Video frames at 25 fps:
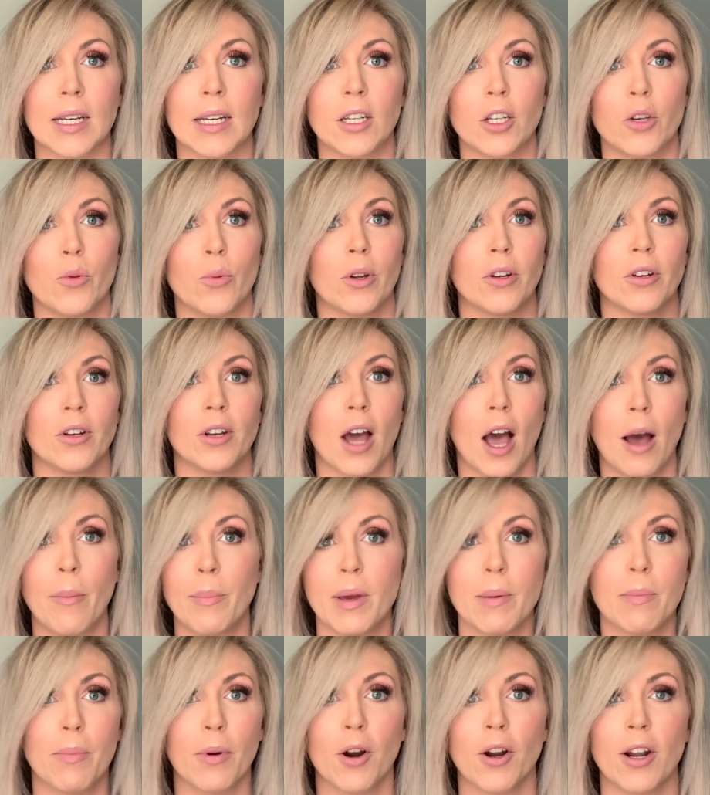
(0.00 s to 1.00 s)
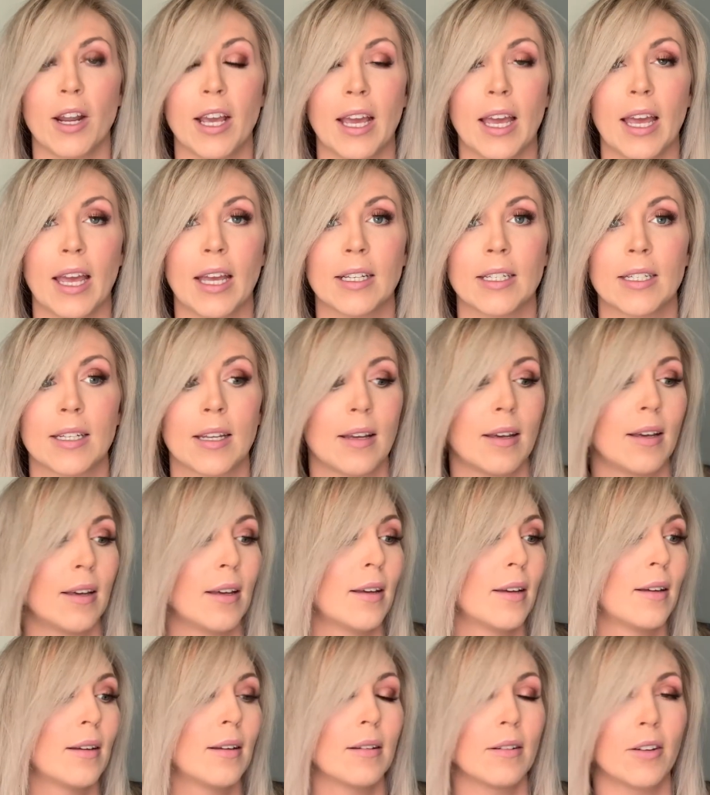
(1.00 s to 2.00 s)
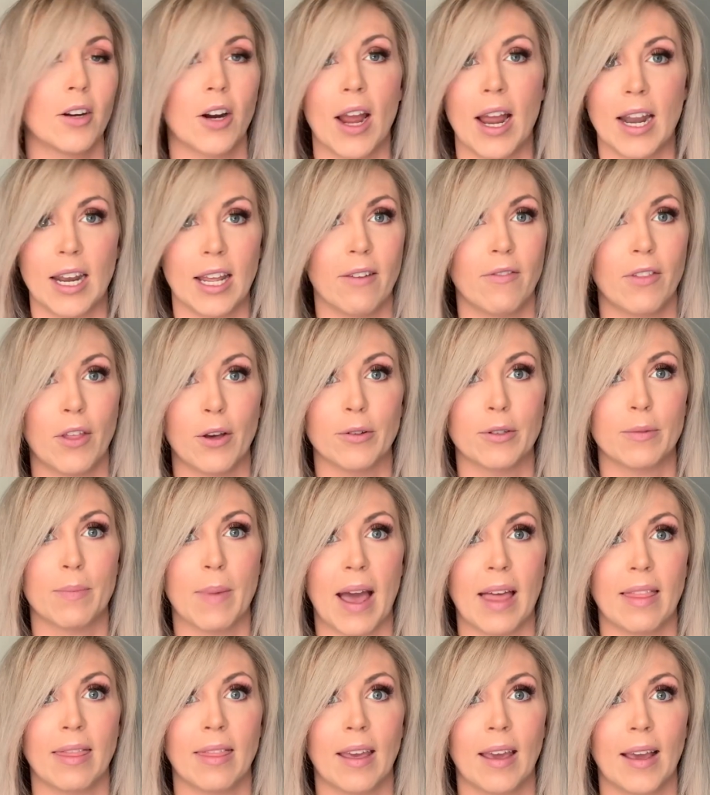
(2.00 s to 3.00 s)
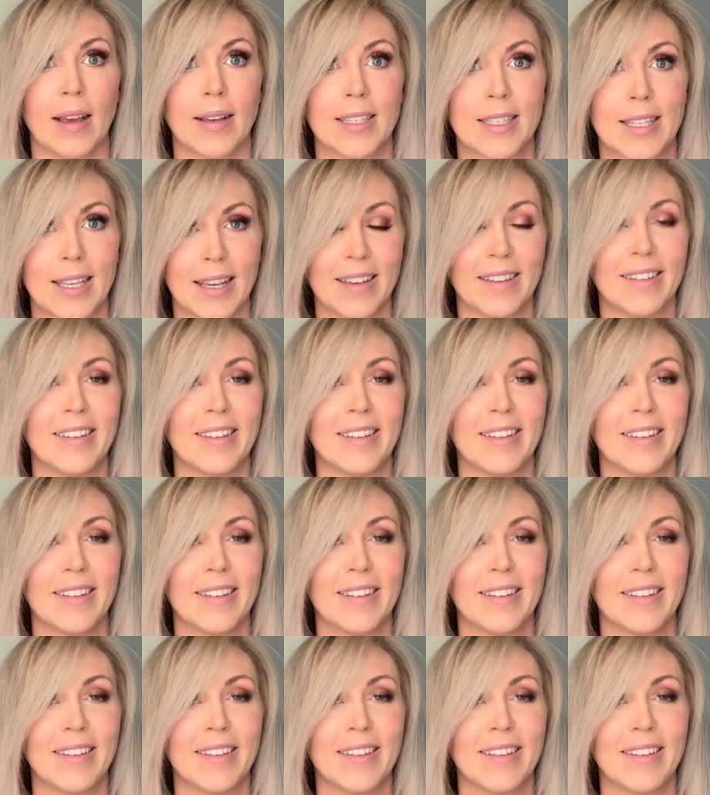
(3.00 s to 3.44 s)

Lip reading: You will not be burning it or any of those bad things.